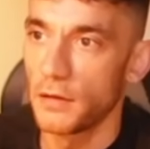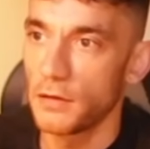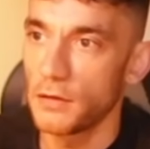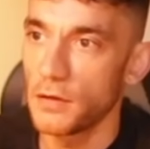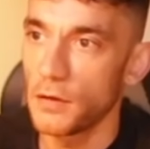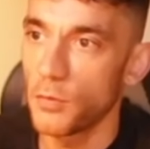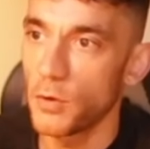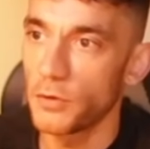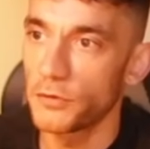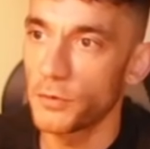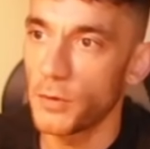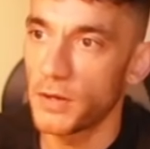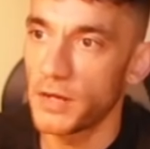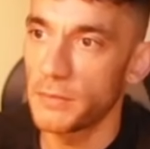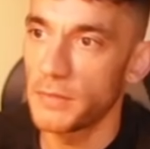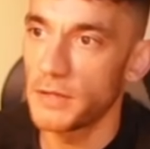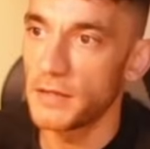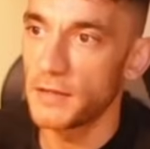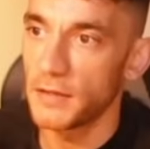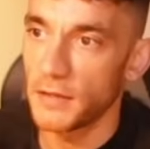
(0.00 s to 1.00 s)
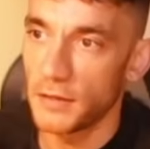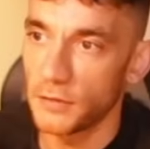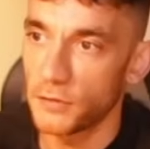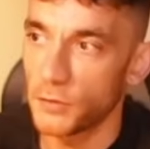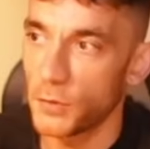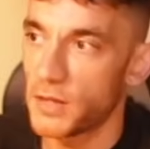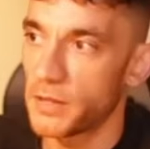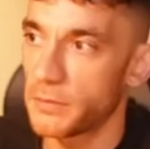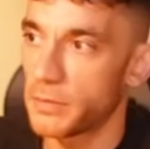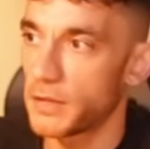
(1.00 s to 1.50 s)
You got one twenty B and
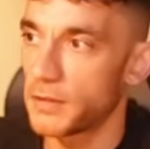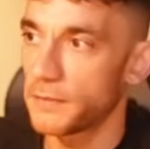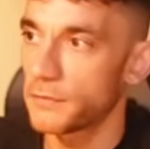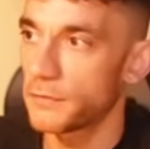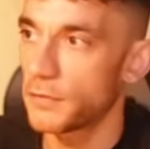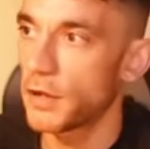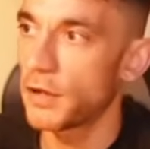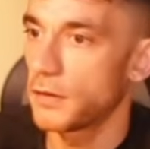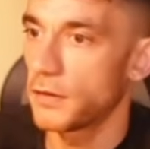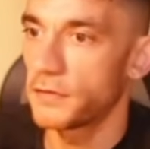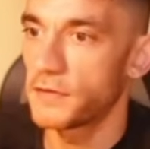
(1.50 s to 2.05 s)
twenty B, right?